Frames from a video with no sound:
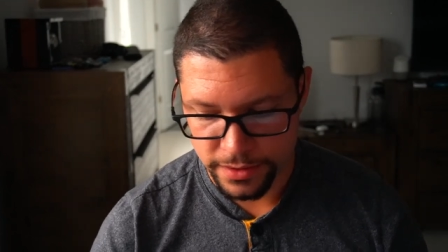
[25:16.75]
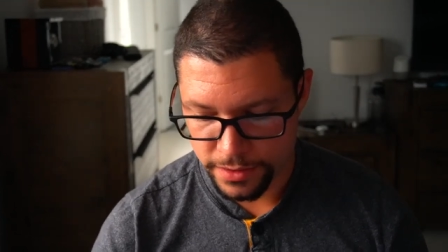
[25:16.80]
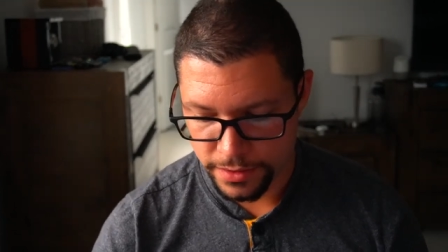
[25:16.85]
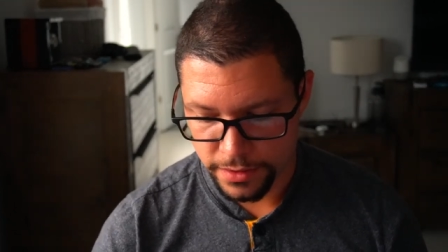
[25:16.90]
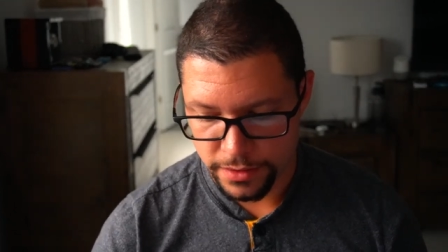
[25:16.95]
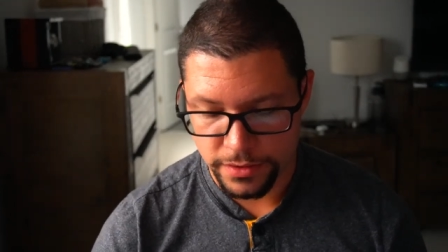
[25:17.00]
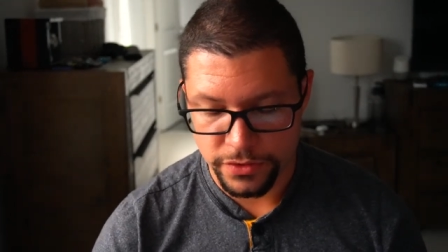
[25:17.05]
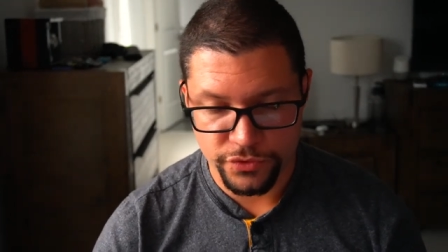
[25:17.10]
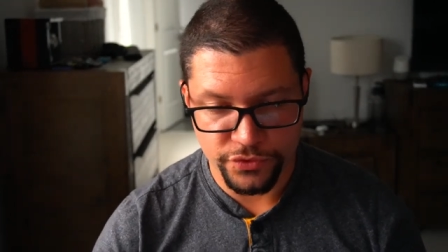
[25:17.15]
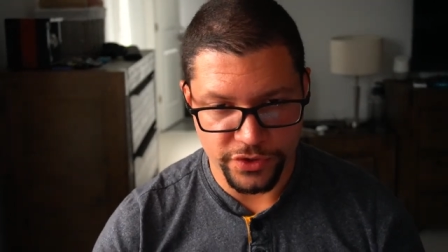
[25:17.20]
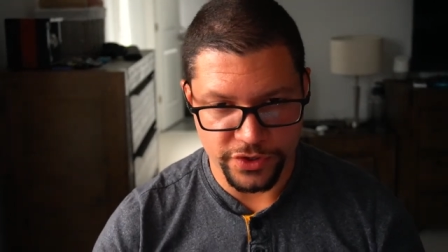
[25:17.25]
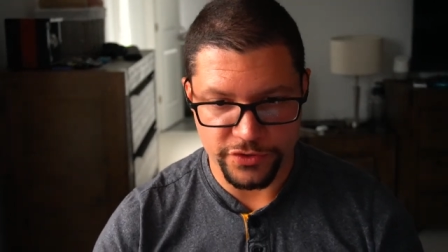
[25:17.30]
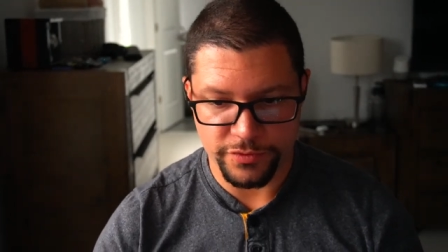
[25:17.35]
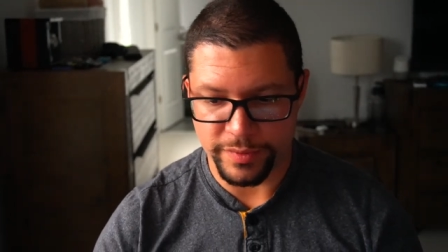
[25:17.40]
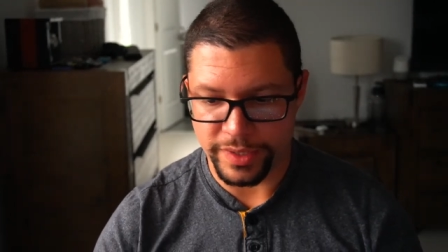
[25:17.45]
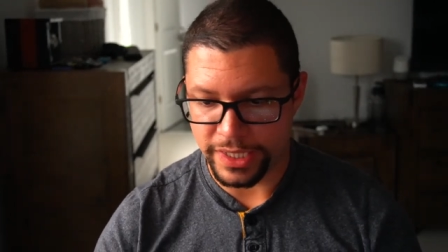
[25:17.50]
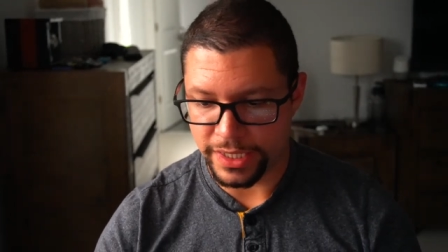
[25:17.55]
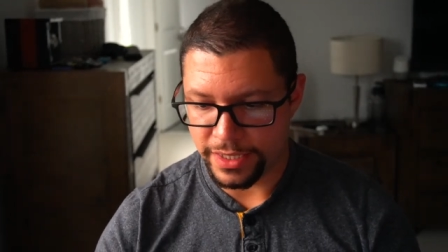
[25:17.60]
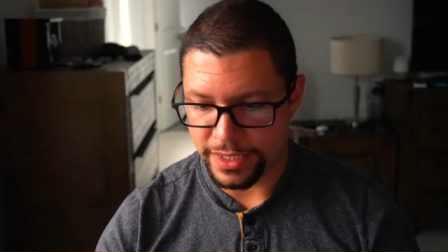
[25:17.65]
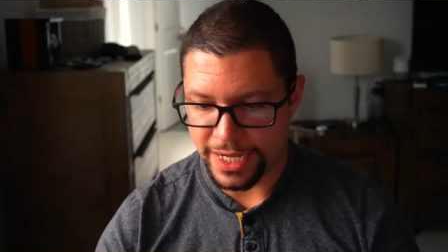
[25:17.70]
Trust me,
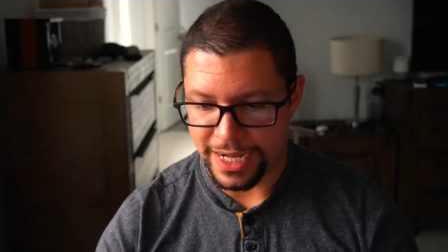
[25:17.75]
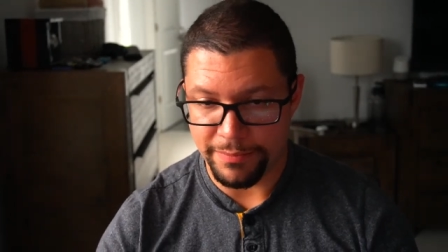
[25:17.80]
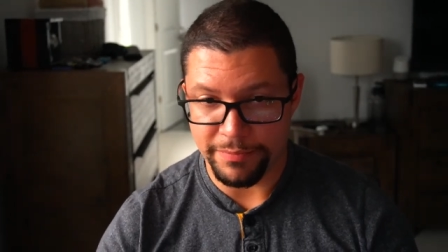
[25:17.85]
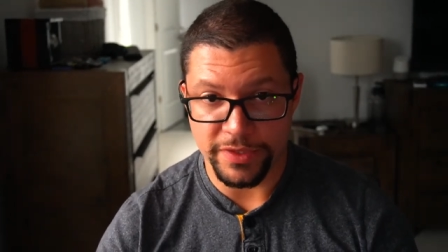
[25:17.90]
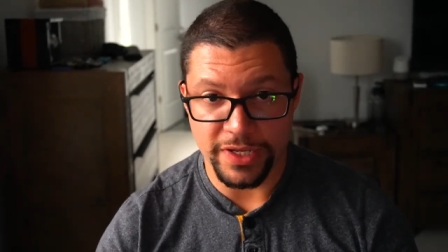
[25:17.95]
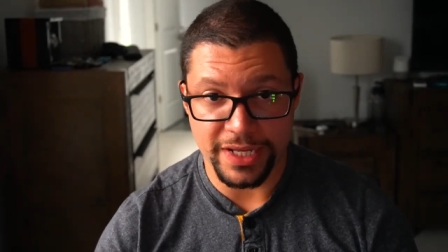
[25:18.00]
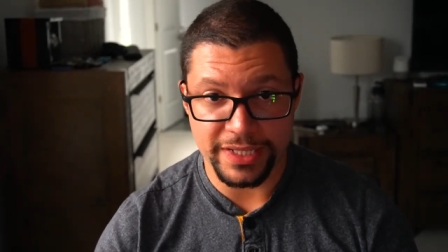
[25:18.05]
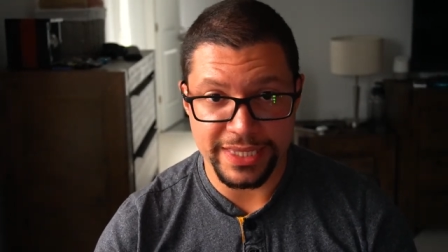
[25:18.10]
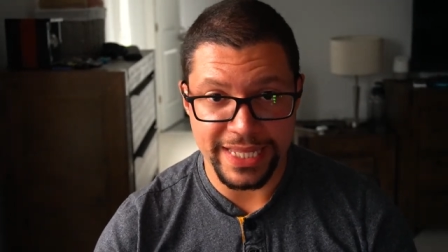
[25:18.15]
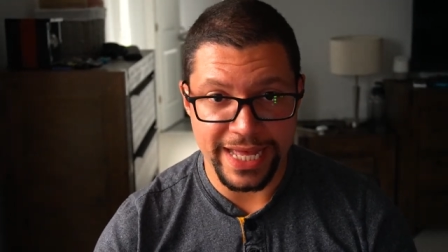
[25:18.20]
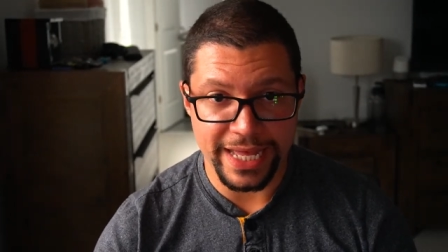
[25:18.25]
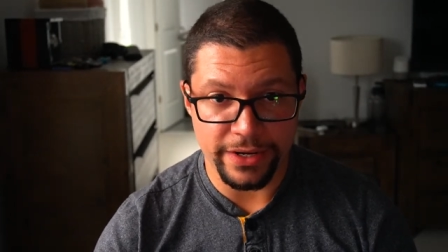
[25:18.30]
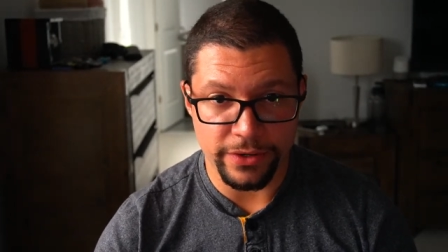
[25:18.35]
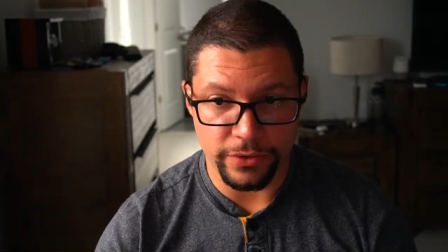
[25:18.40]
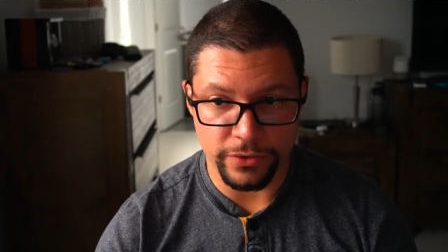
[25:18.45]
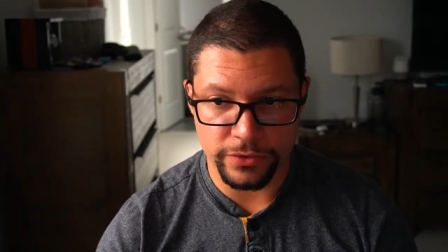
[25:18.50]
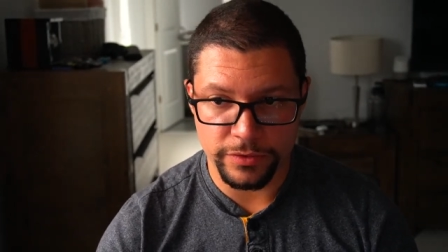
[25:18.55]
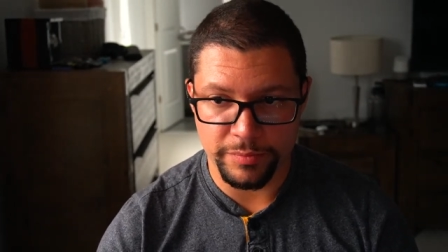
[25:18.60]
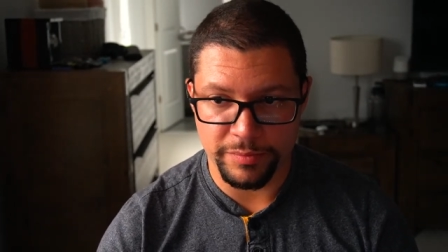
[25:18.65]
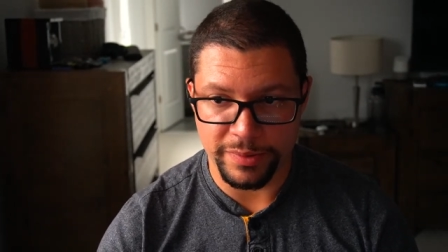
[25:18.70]
I'm not that old,
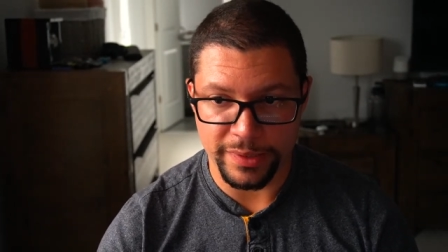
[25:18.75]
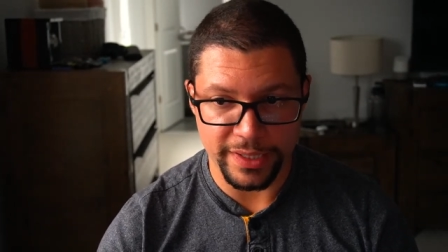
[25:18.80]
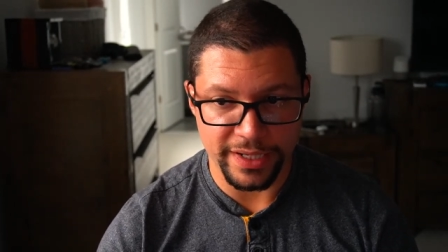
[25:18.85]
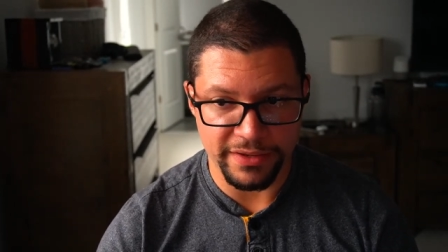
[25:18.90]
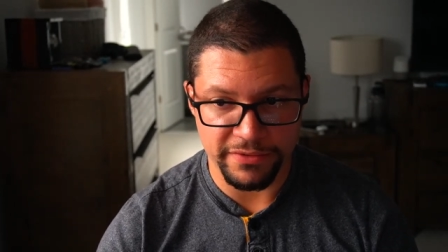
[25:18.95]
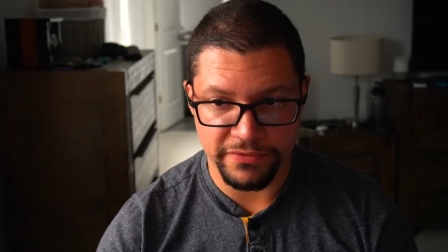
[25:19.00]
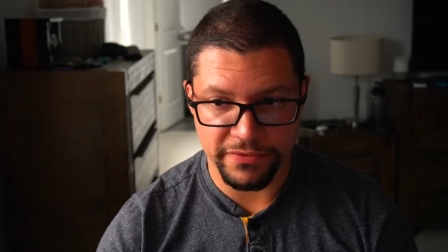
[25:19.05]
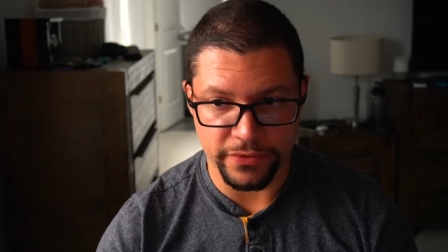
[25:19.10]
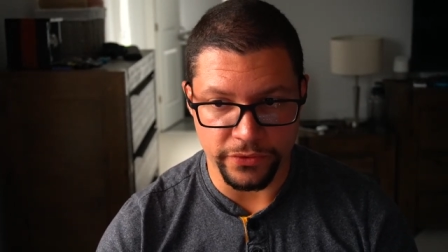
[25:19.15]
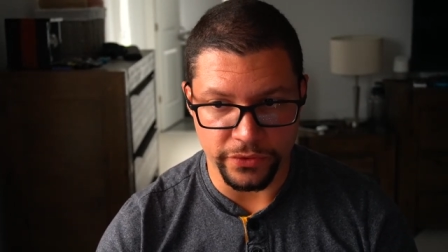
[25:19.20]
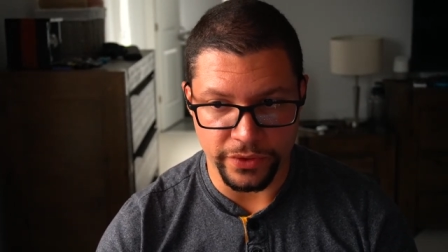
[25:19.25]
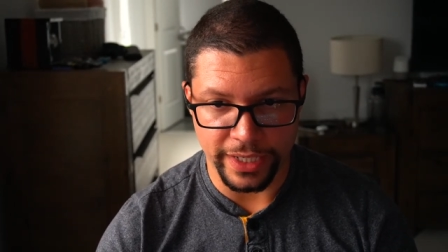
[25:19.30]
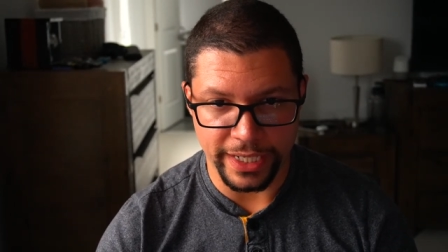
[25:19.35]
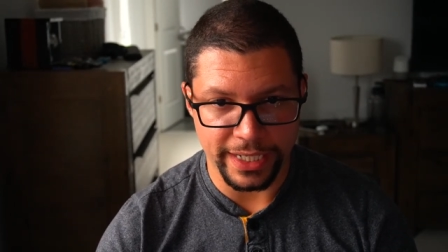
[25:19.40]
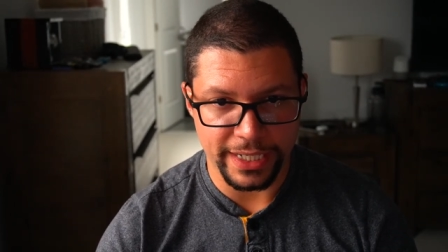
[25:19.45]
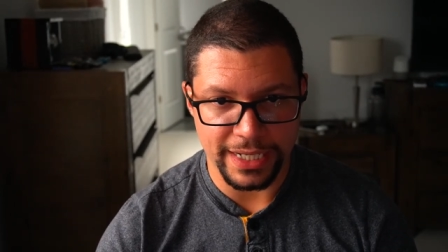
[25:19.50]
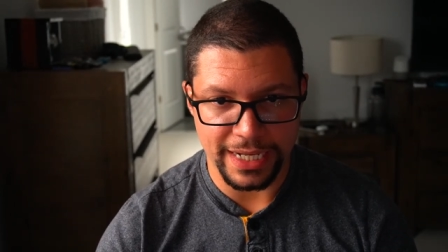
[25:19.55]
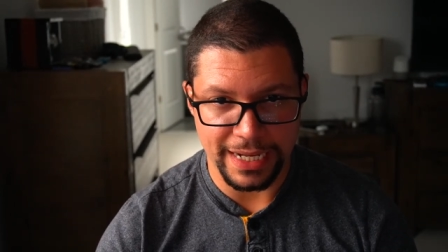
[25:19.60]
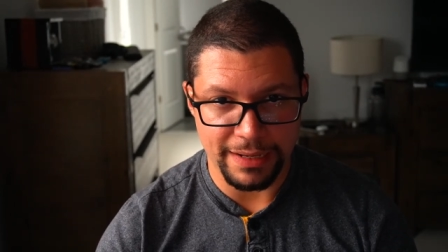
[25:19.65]
but I feel like I'm,